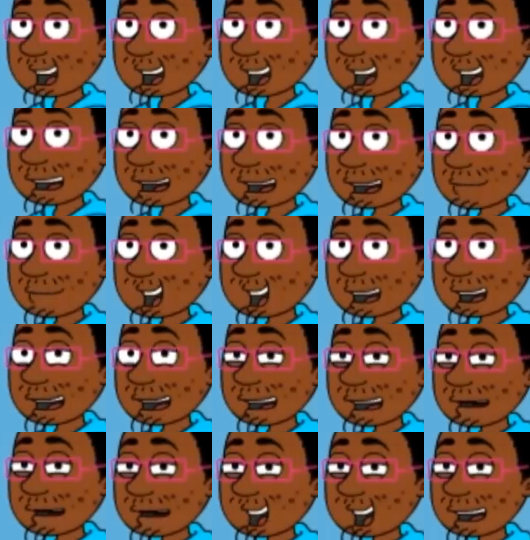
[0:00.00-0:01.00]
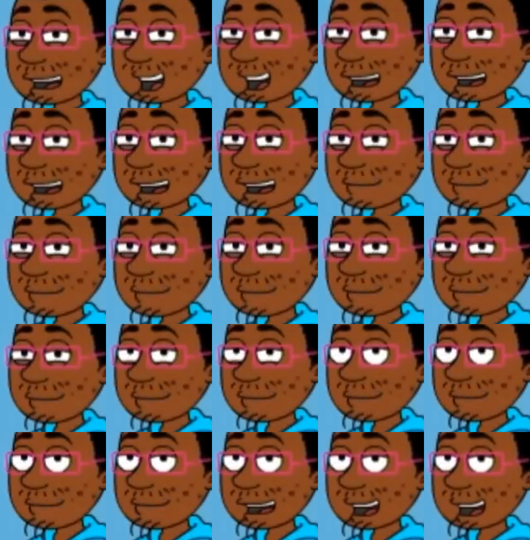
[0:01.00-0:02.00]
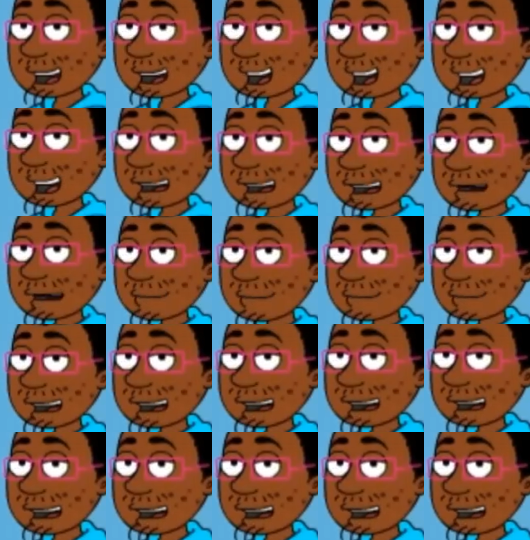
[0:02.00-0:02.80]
Hello my fellow Star Kids. I am Mars,